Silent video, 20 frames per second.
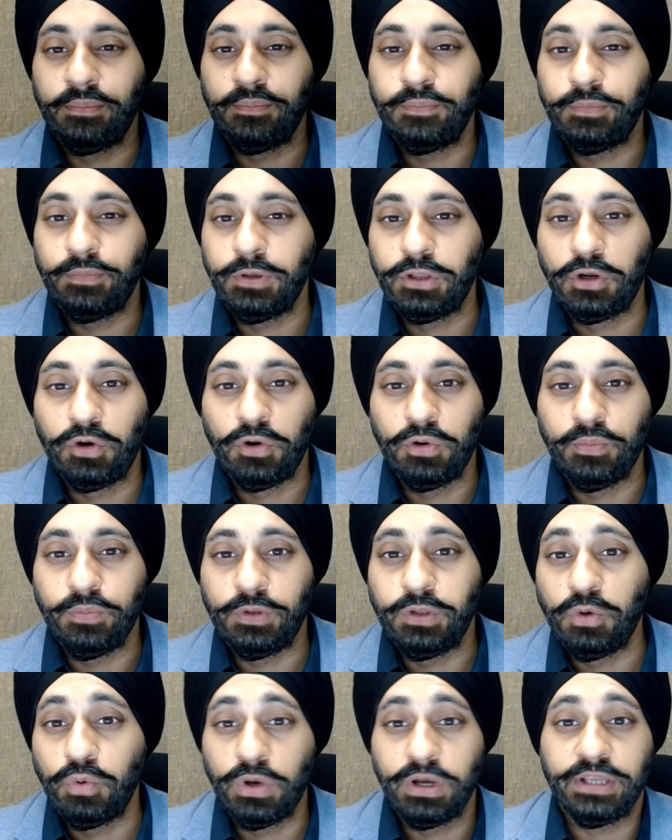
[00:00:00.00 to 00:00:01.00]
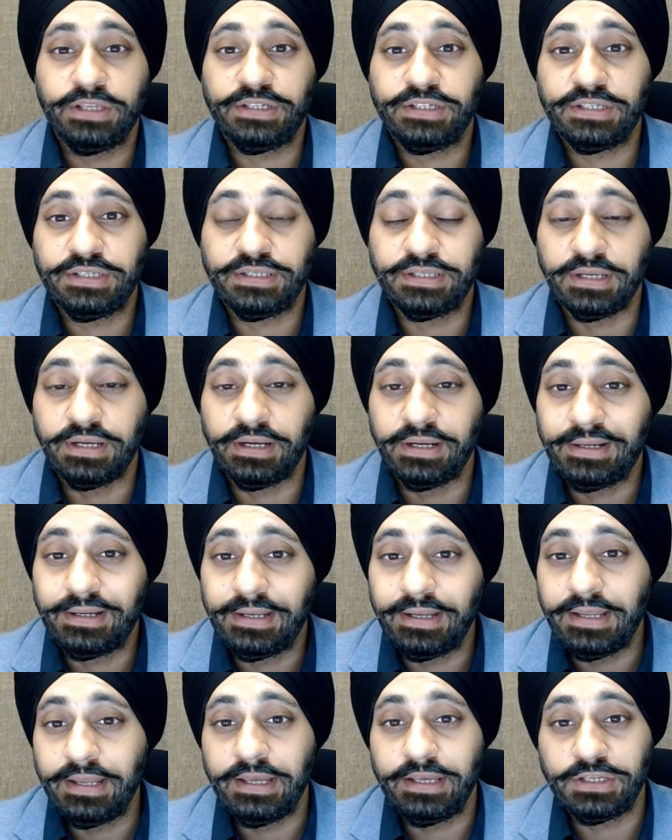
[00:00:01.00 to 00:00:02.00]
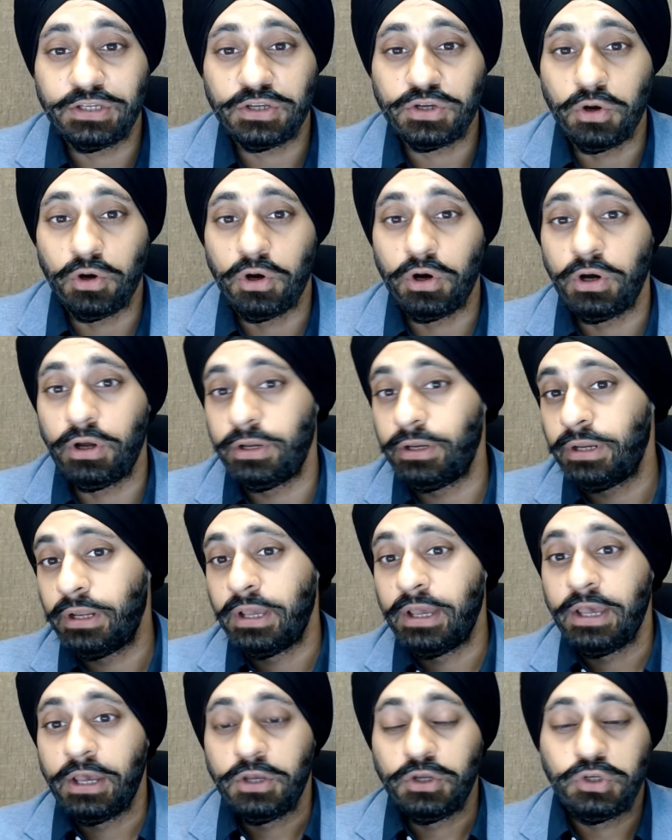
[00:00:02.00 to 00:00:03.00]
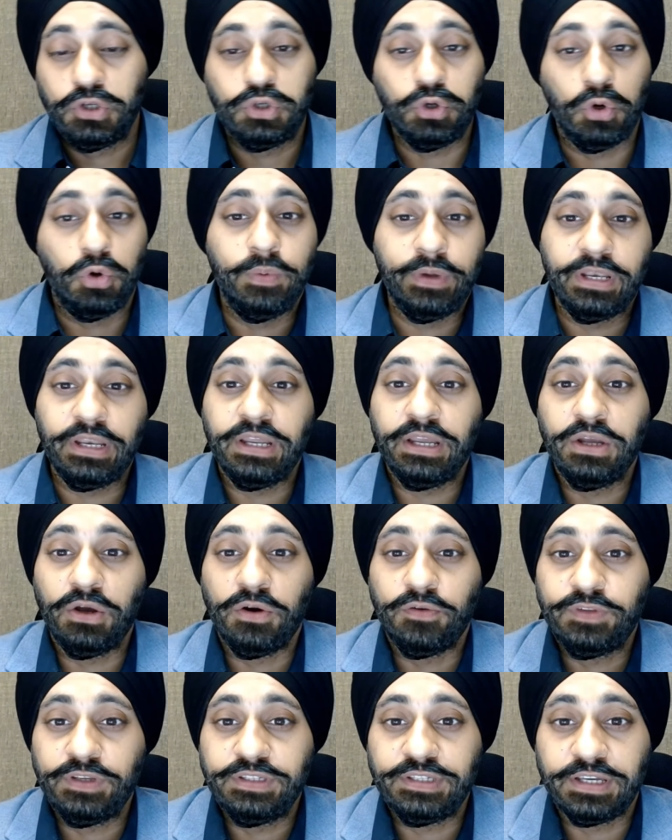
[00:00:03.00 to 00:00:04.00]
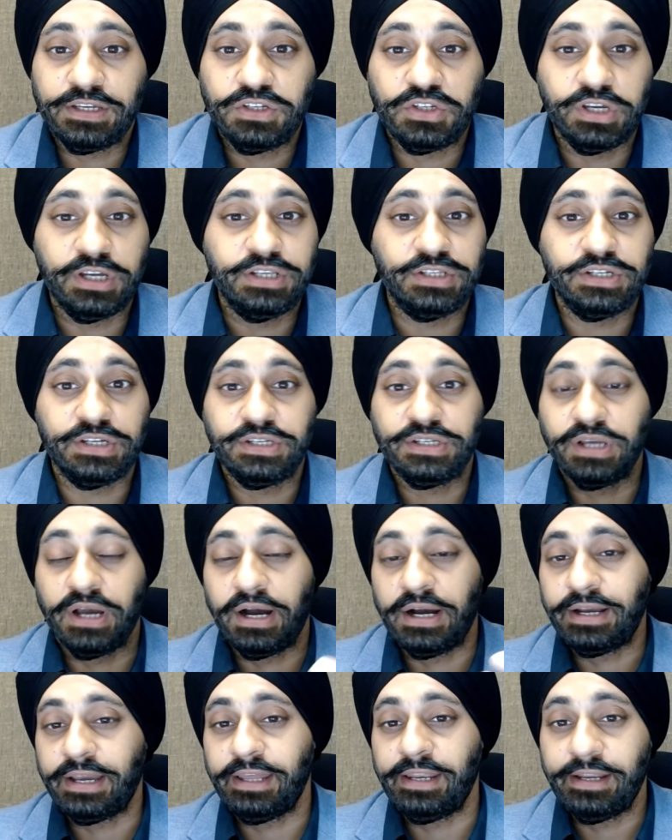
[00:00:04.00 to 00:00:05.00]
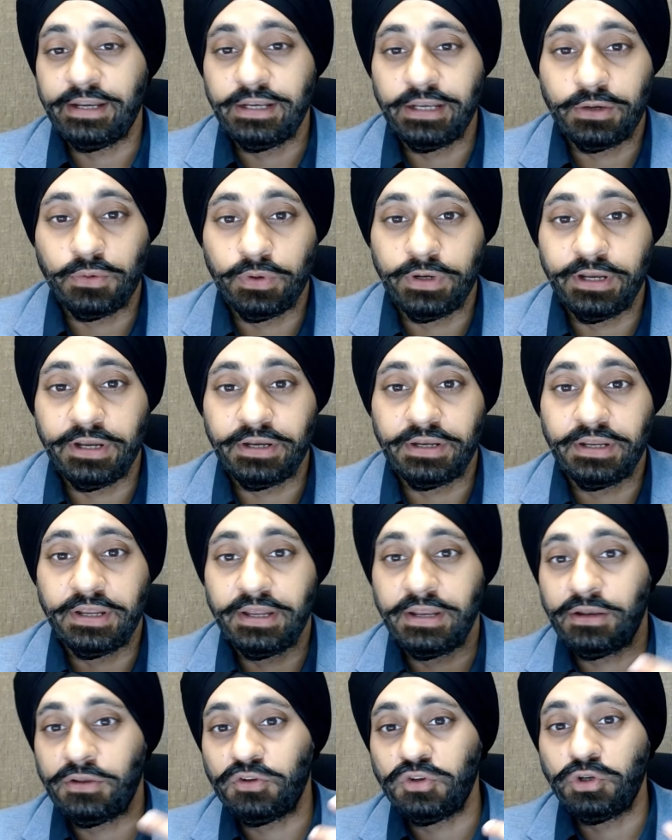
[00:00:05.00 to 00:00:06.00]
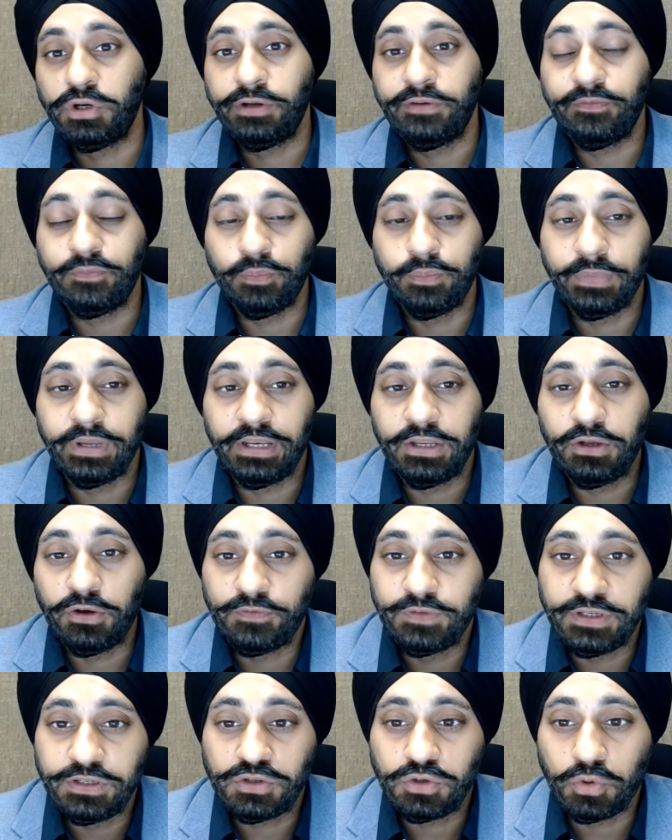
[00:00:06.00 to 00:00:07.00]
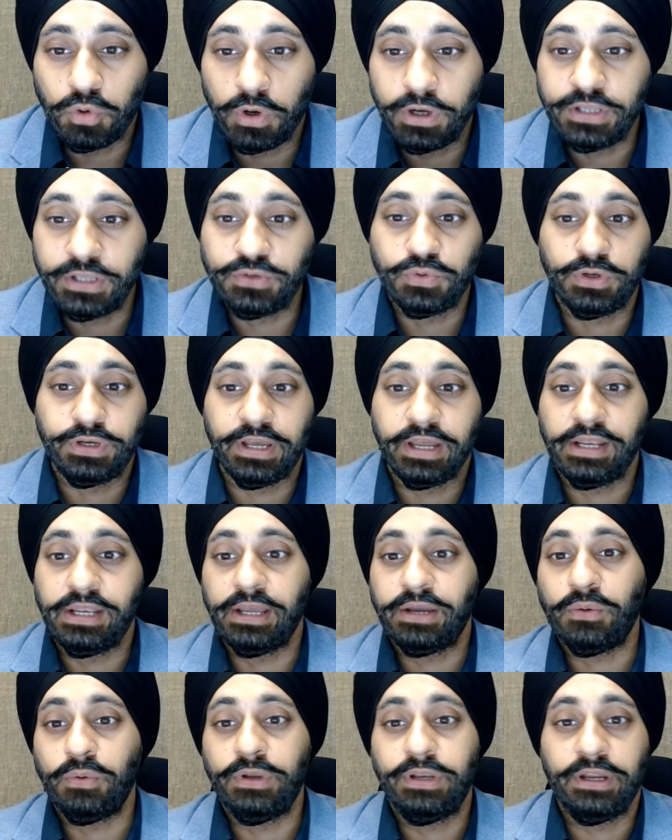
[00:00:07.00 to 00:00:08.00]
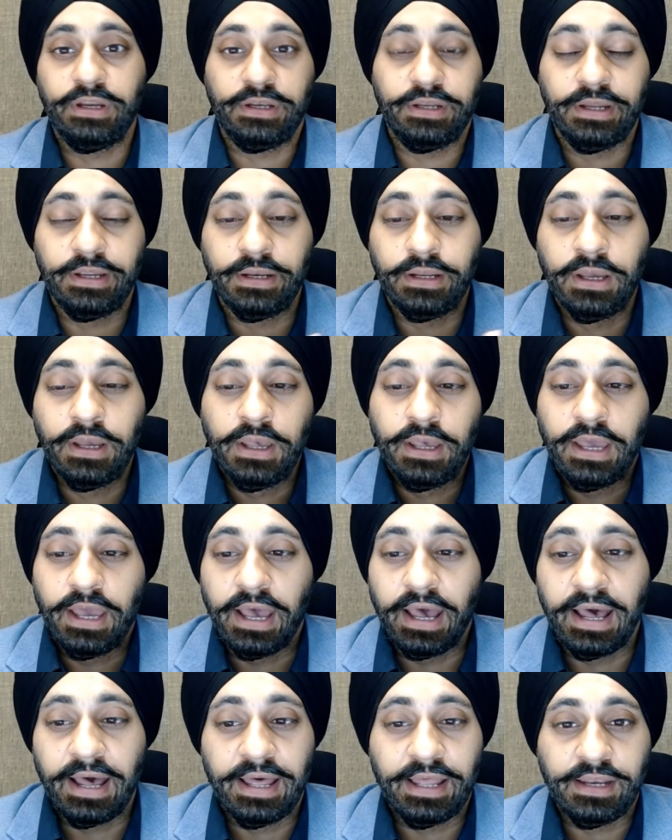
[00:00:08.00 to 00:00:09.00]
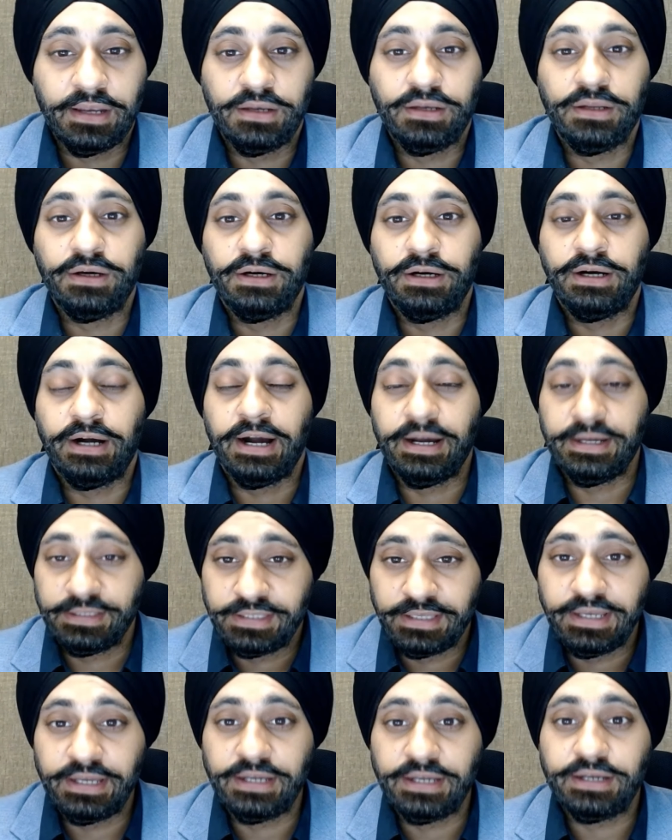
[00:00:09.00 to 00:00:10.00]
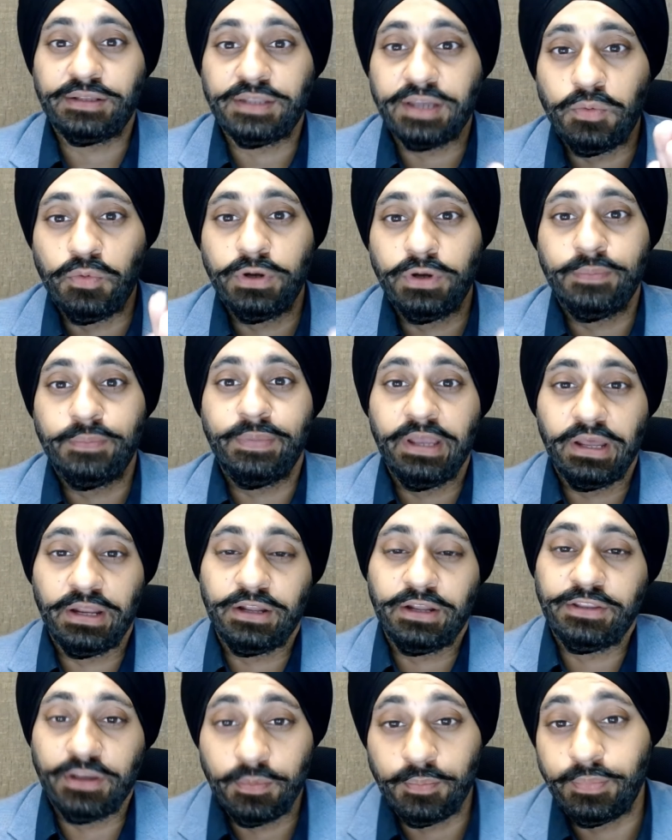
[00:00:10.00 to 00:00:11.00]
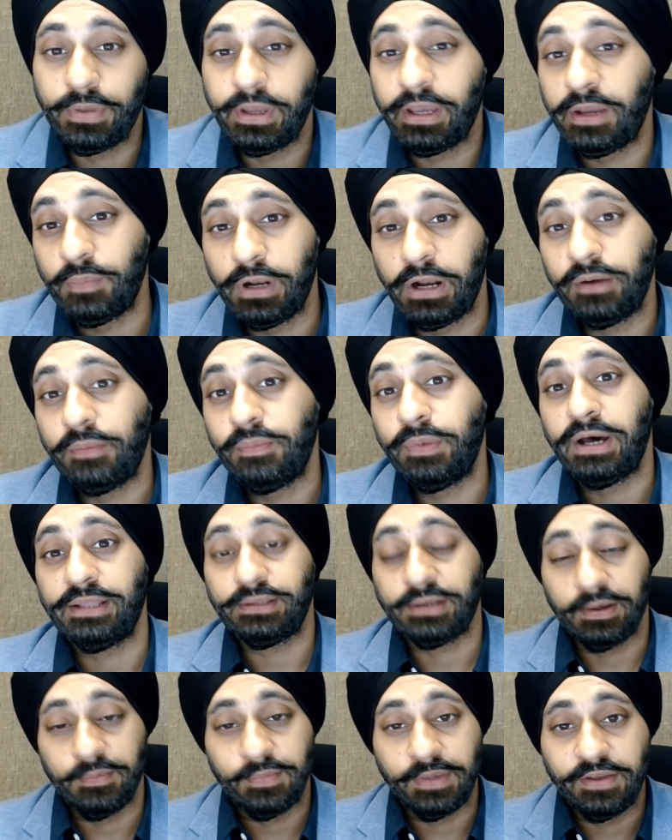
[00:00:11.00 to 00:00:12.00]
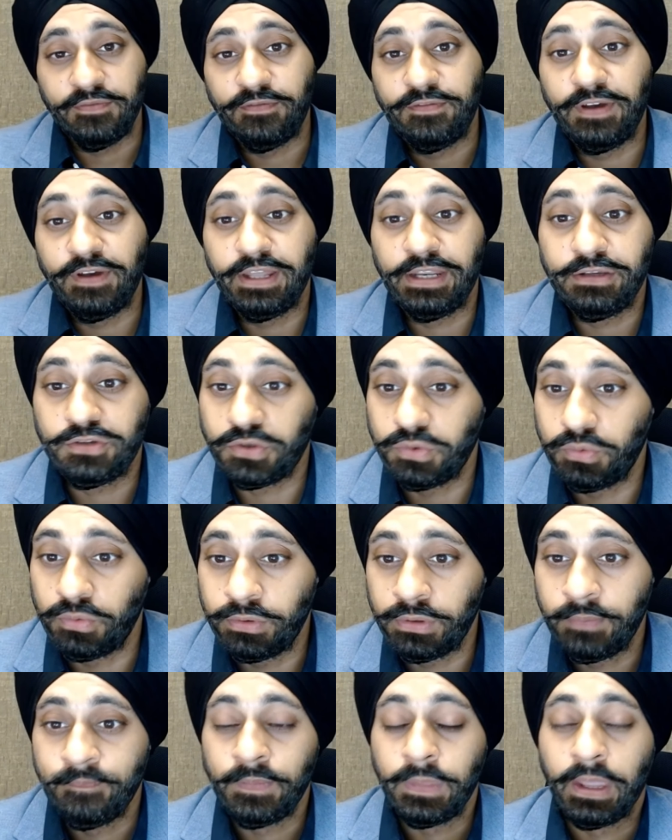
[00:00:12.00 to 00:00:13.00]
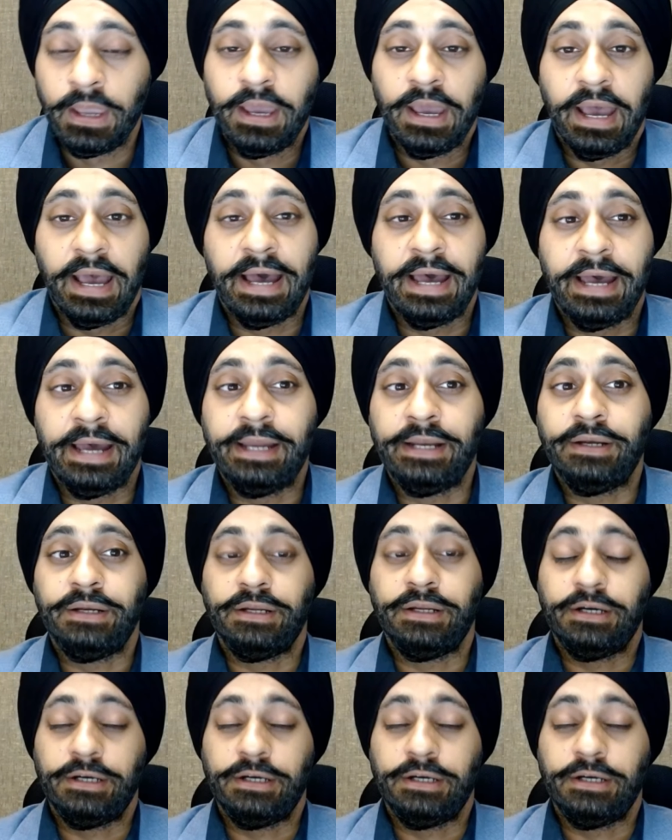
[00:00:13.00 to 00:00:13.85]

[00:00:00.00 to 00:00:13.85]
USD is gone. So many of these exchanges are getting liquidated. So many of these coins would get liquidated, and I think there would be another big bloodbath coming very soon. And